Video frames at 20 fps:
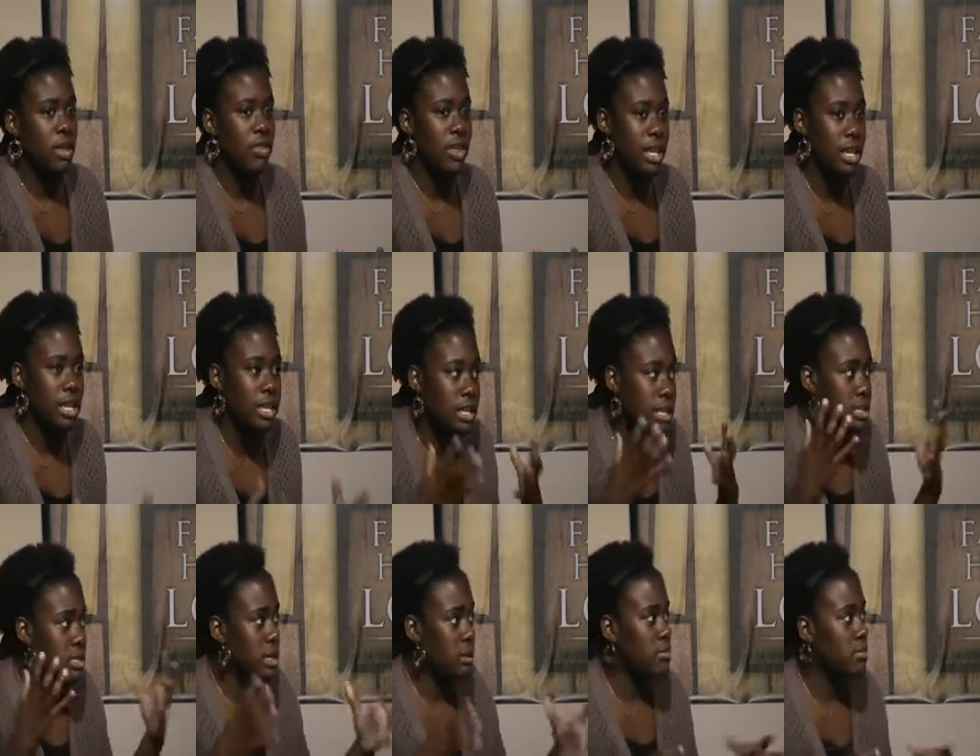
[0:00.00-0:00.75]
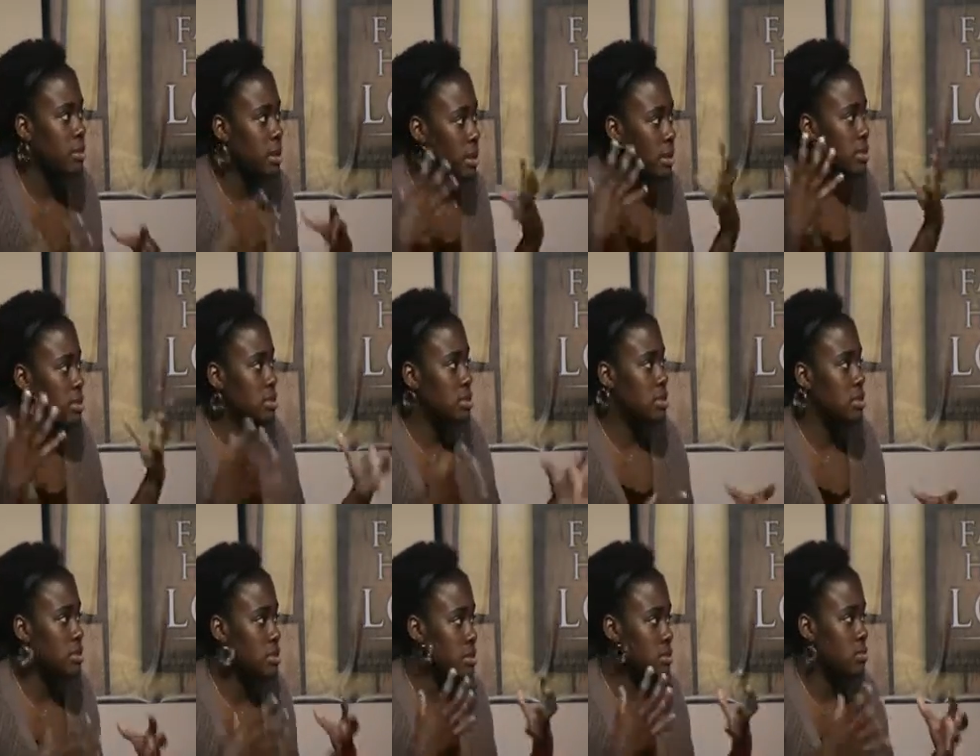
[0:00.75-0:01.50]
they need something
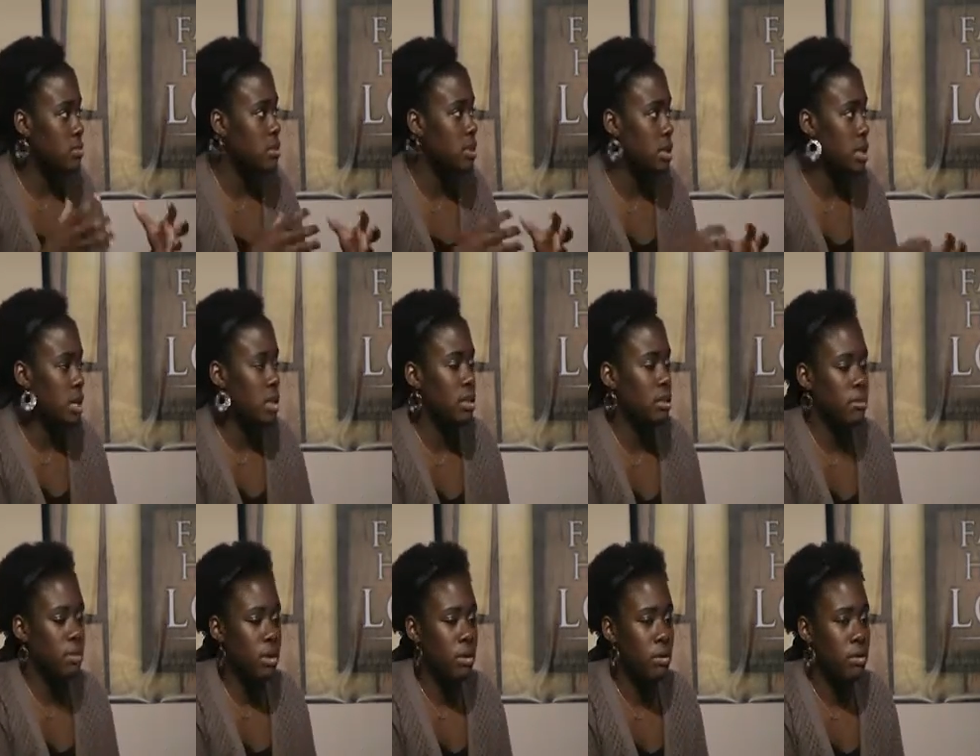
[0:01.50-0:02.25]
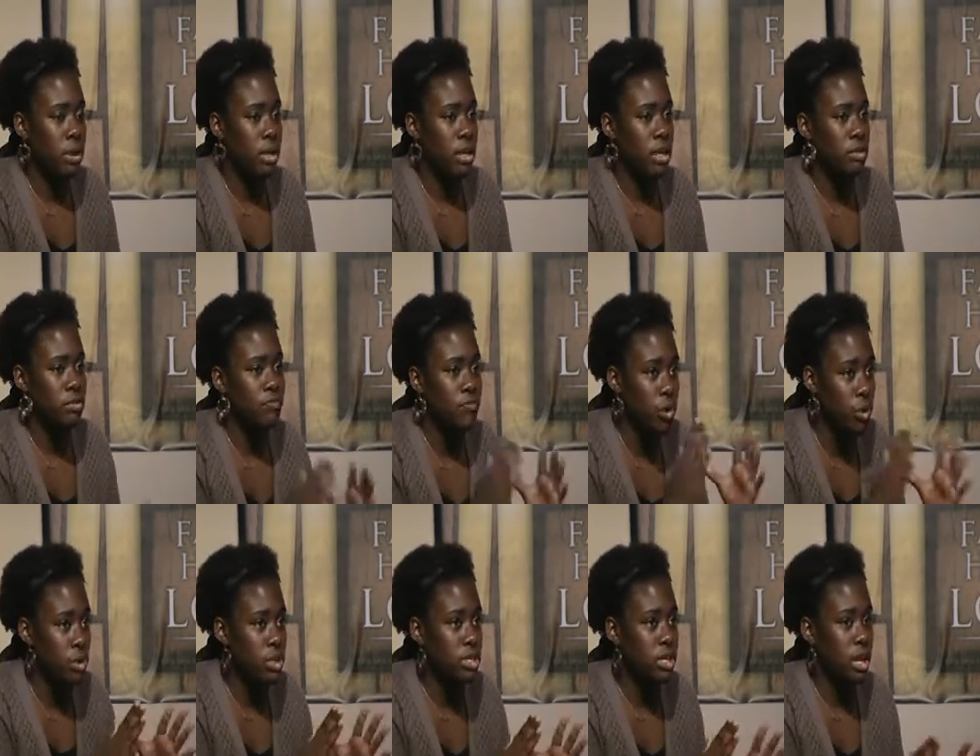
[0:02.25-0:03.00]
to really get them going and
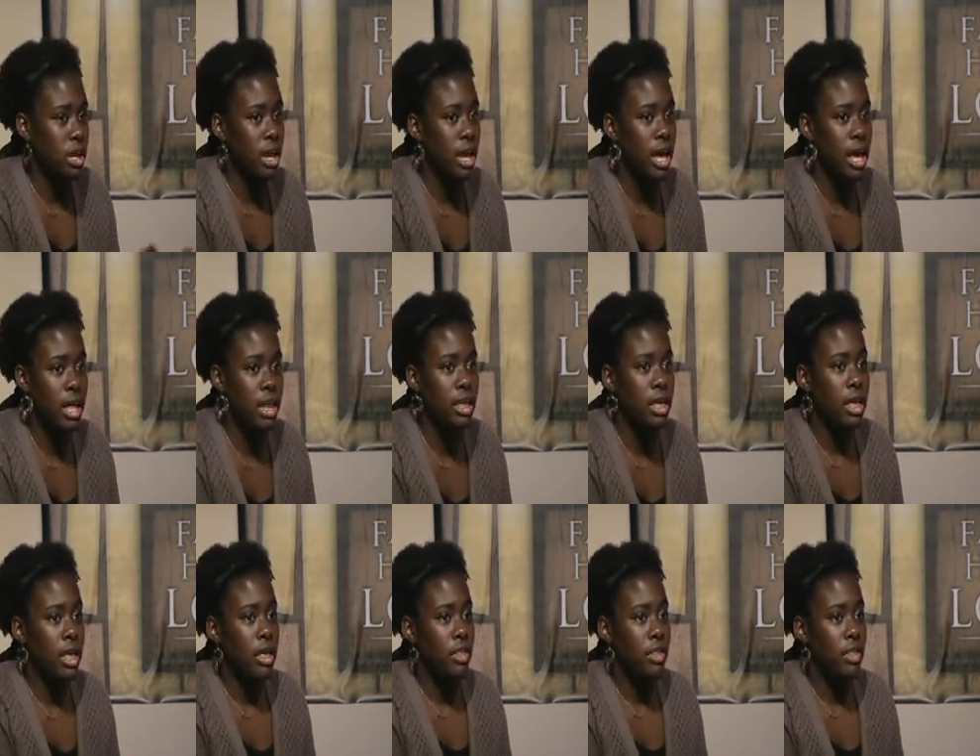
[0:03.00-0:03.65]
focus on God,